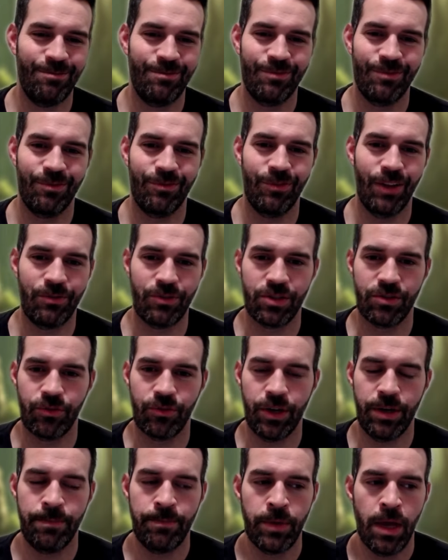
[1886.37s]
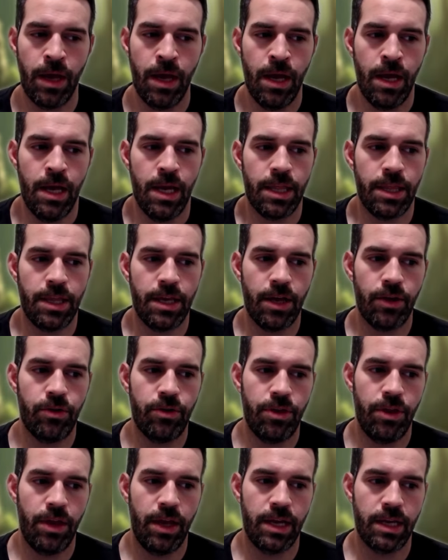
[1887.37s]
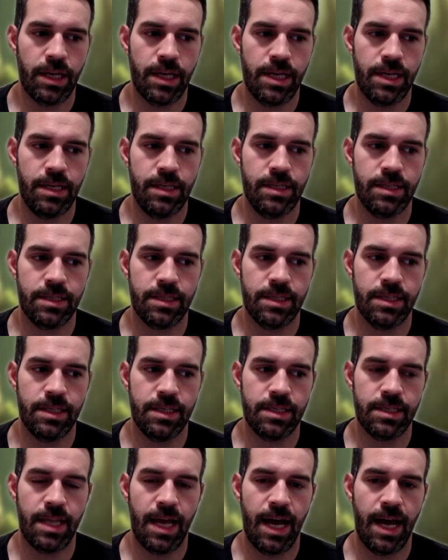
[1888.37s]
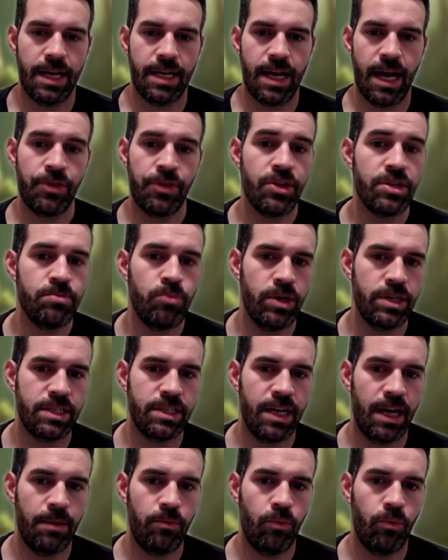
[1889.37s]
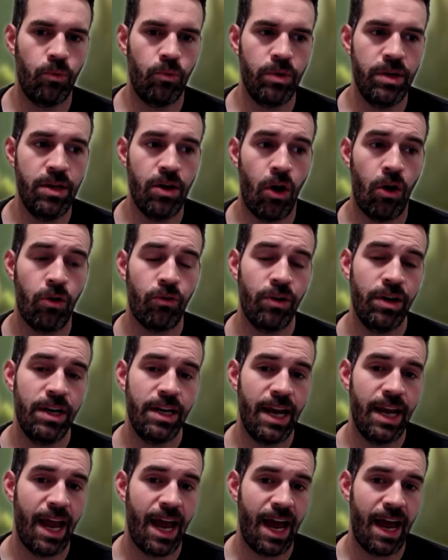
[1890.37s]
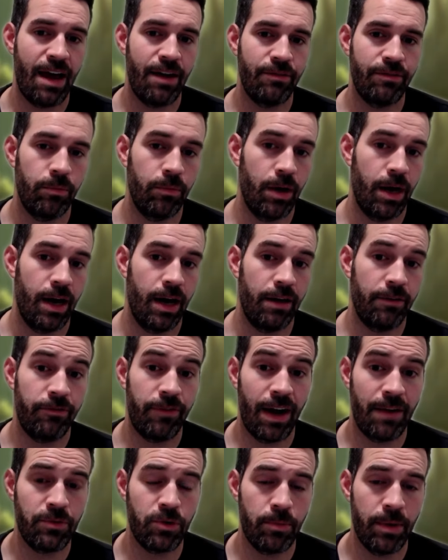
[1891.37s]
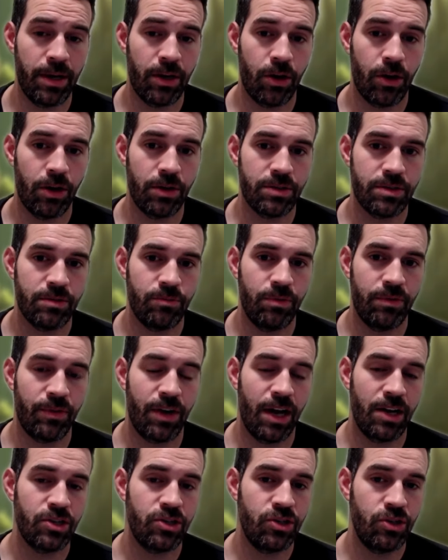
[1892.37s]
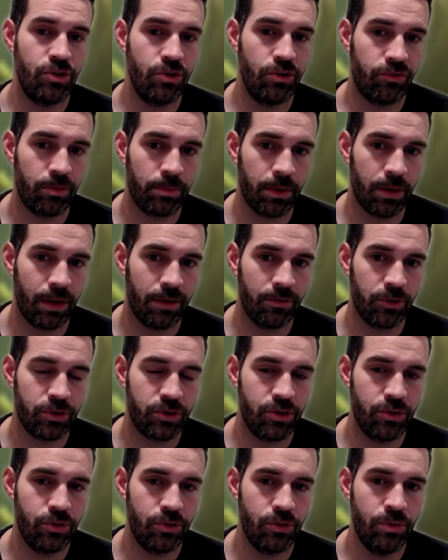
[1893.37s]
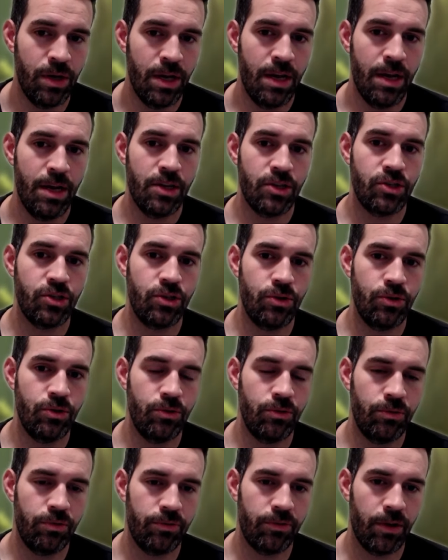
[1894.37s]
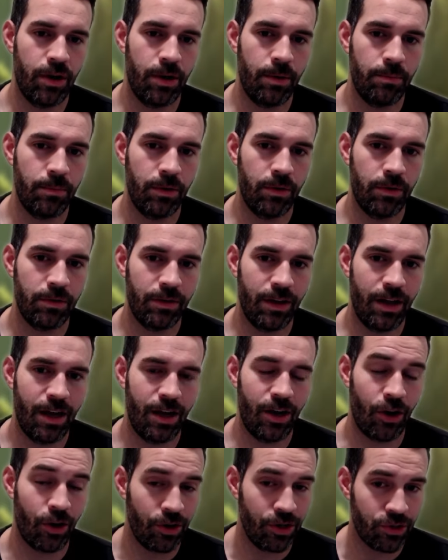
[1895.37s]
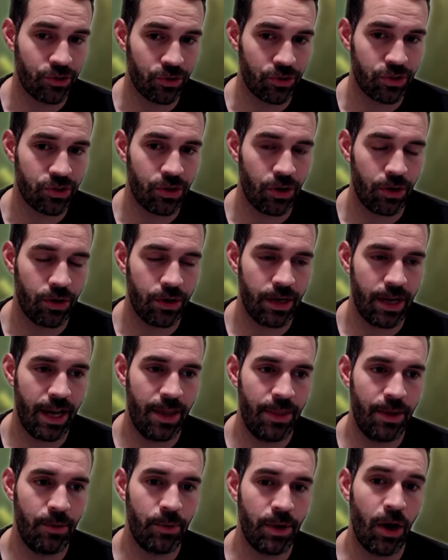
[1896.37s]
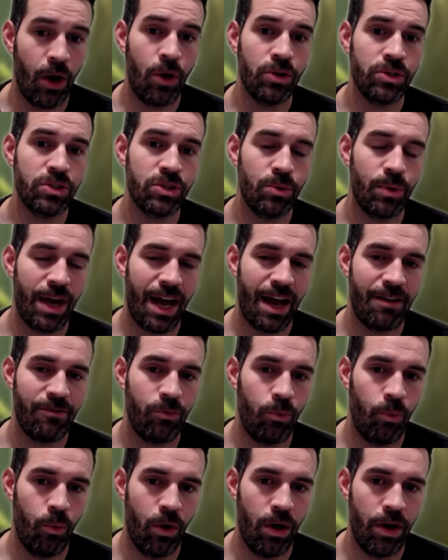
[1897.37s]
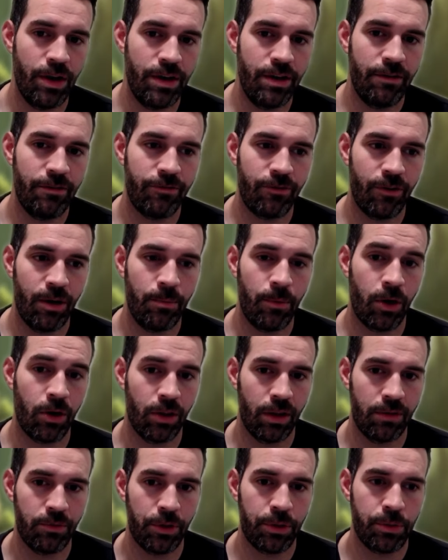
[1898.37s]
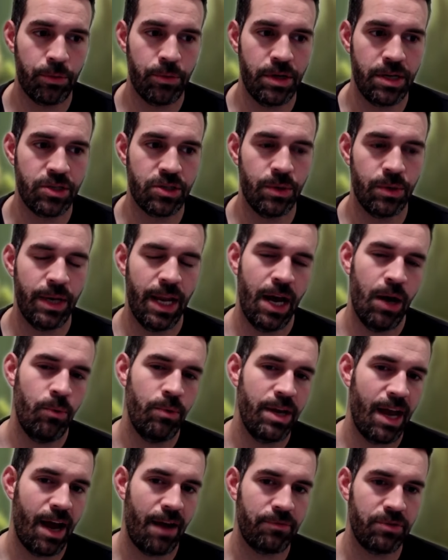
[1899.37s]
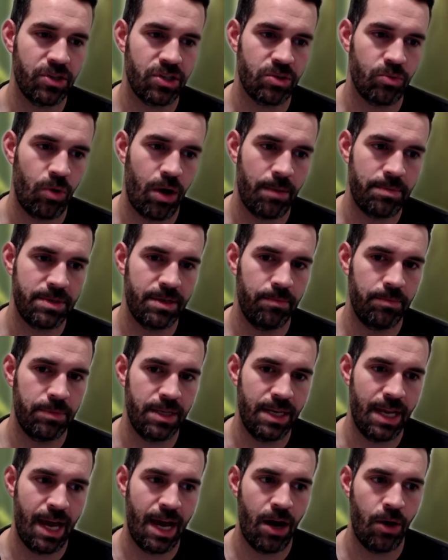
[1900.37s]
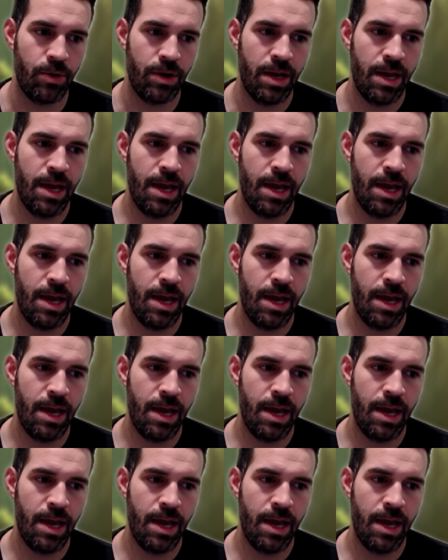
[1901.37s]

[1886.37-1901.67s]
Flavor's free. The other thing is that at this point in time, we already have 5 domain cards. We've got 2 from our level 2, 2 from our initial start, and then we also have 1 from our level 3. So now we have to swap something out.